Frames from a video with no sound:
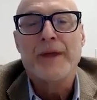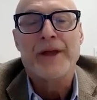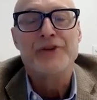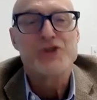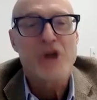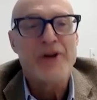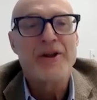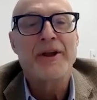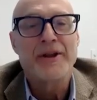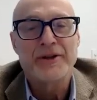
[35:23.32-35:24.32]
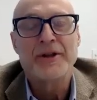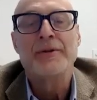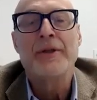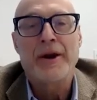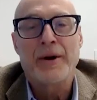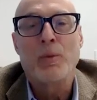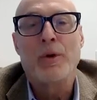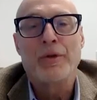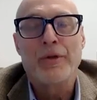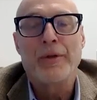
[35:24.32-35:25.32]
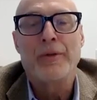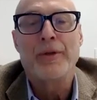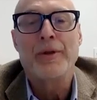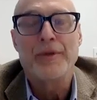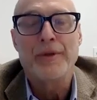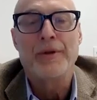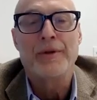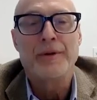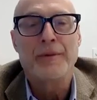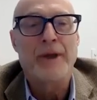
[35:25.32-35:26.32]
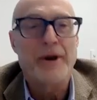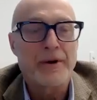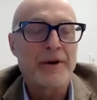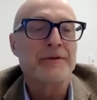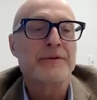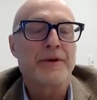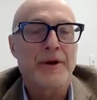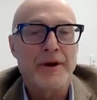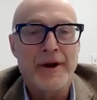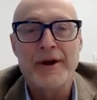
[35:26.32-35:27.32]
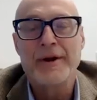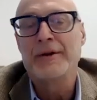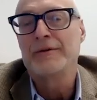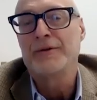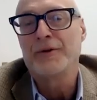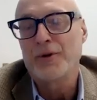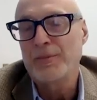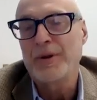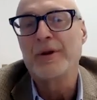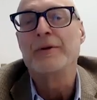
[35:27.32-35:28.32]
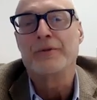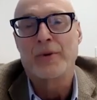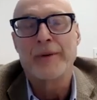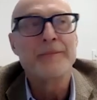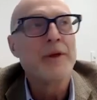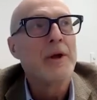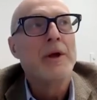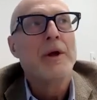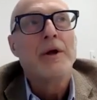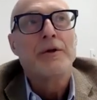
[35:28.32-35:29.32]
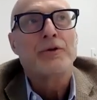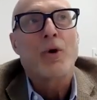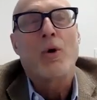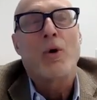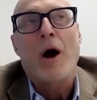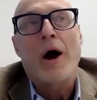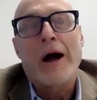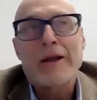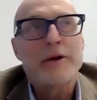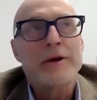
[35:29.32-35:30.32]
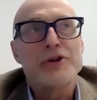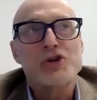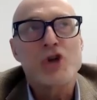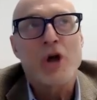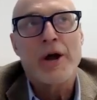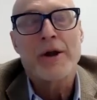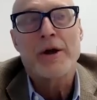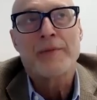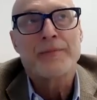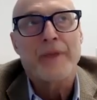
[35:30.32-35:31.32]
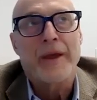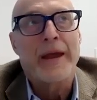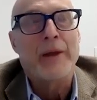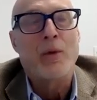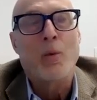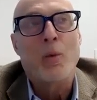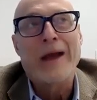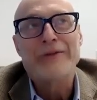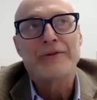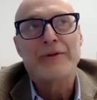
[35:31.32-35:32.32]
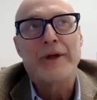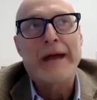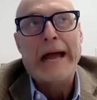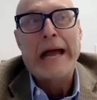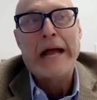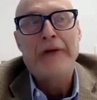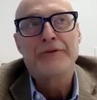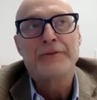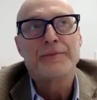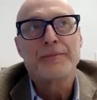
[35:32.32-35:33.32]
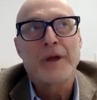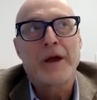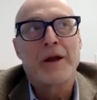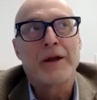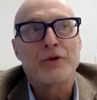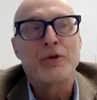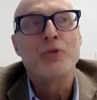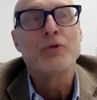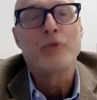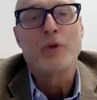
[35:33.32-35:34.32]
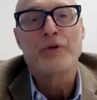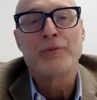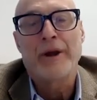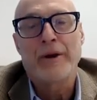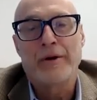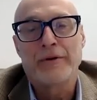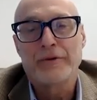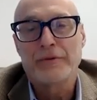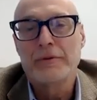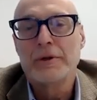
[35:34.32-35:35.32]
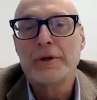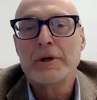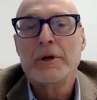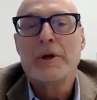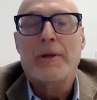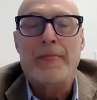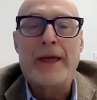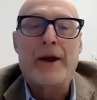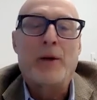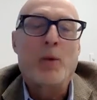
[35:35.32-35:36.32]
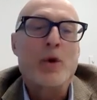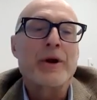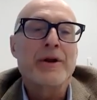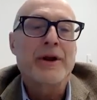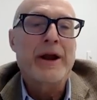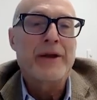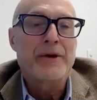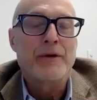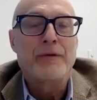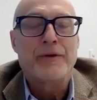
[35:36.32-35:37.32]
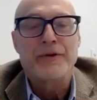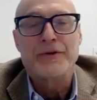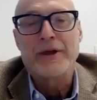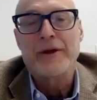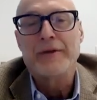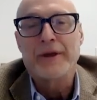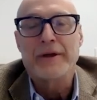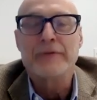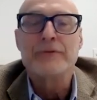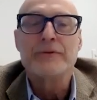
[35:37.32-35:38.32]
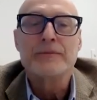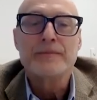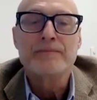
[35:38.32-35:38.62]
And China is in there with the, the Americans, the Canadians, the Europeans, right? So I look at China and the West as kind of like two divorced parents that are working together for the sake of the kids.